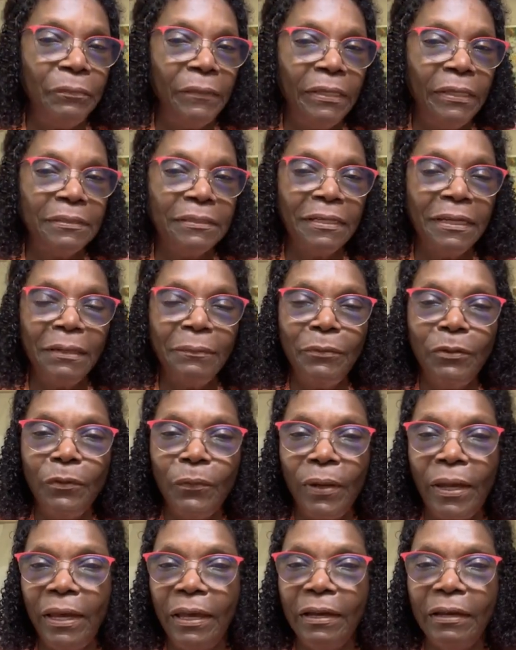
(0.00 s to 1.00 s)
Next time
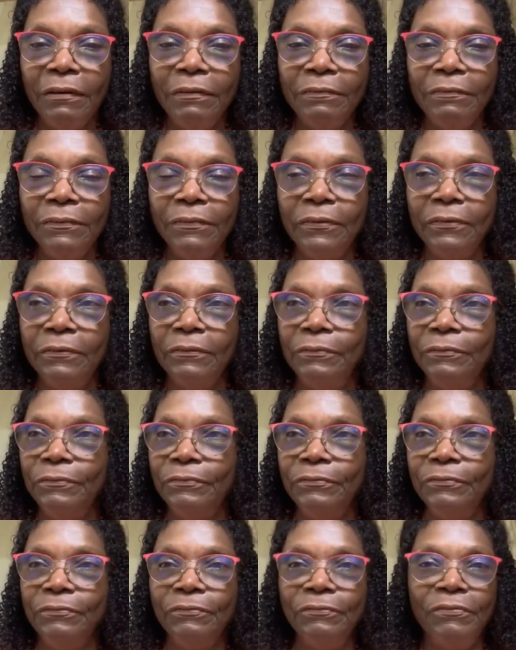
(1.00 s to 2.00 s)
you have a
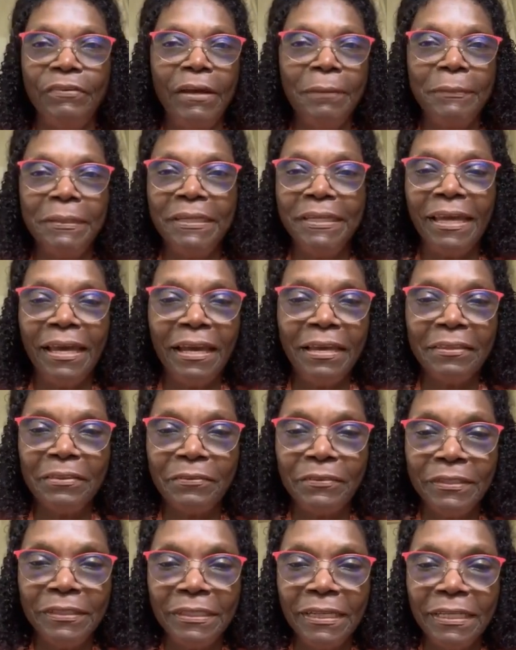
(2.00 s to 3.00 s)
family
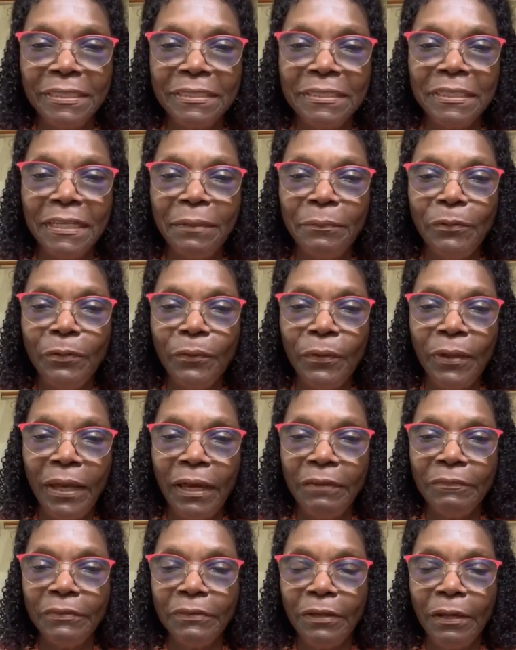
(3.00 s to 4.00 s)
gathering, next time you
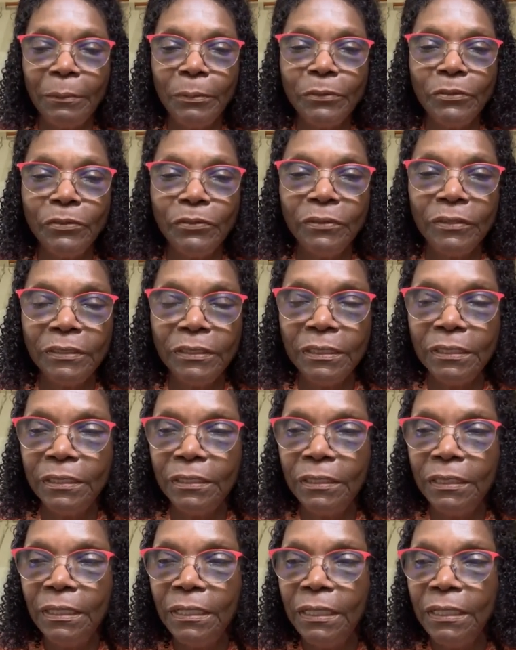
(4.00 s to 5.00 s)
have an
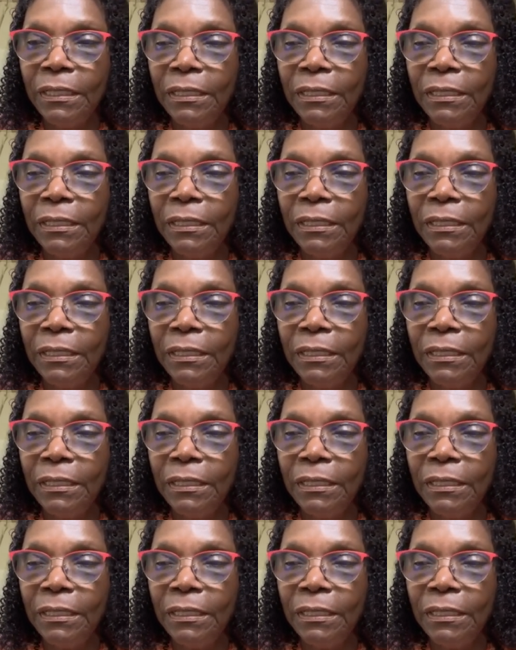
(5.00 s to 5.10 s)
opportunity